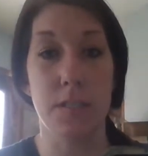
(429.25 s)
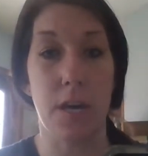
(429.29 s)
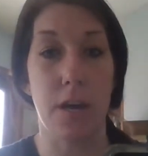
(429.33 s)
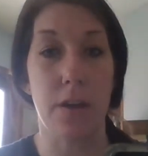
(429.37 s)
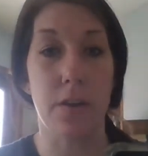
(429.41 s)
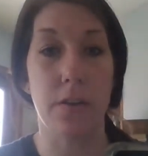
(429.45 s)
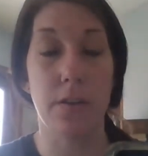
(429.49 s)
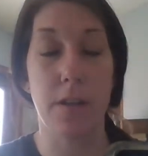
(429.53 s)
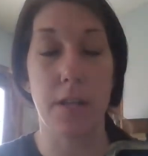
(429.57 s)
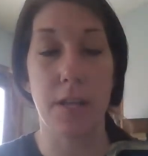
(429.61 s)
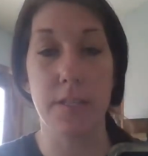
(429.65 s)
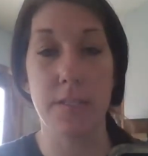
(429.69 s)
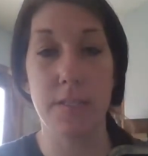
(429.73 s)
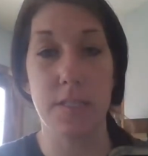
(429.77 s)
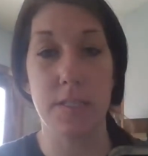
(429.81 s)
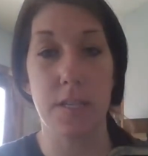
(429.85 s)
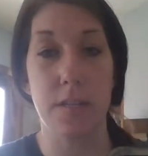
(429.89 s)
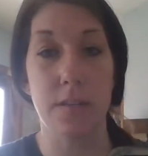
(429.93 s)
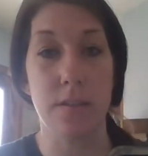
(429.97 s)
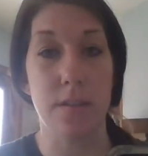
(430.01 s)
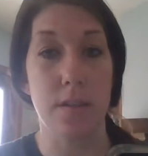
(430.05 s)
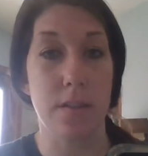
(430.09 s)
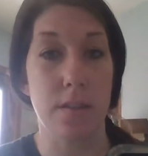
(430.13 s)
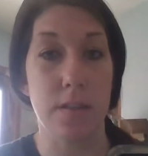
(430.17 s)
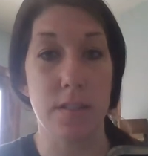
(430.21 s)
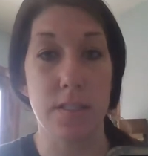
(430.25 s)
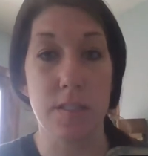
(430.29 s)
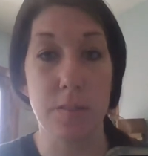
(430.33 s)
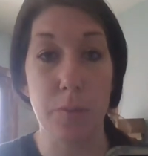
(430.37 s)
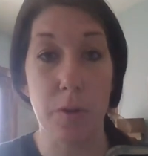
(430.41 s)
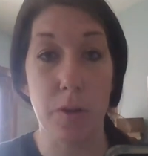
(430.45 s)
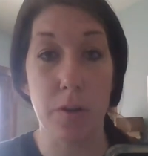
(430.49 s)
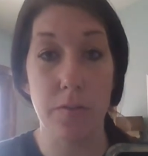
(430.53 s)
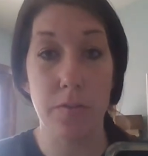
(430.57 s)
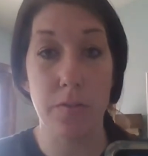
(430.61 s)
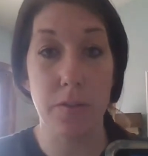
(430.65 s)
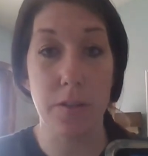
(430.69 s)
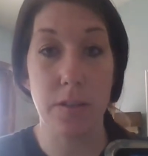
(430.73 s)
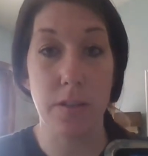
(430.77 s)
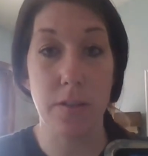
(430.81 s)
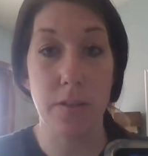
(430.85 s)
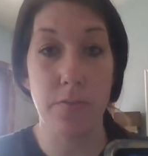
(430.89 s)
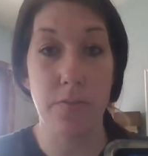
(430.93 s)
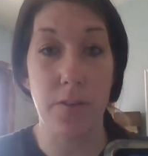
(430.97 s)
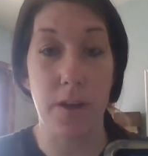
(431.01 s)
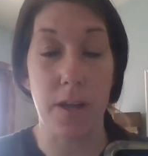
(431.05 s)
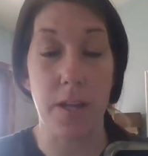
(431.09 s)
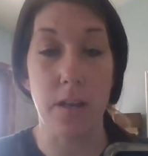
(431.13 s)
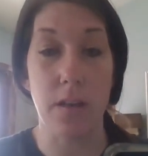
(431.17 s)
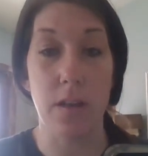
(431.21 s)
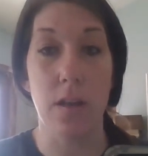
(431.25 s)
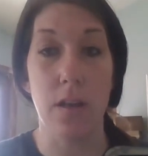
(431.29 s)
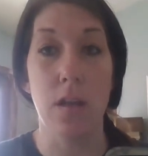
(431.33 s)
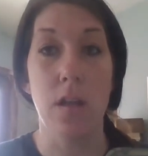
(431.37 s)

Saturday and Sunday. That's perfectly fine.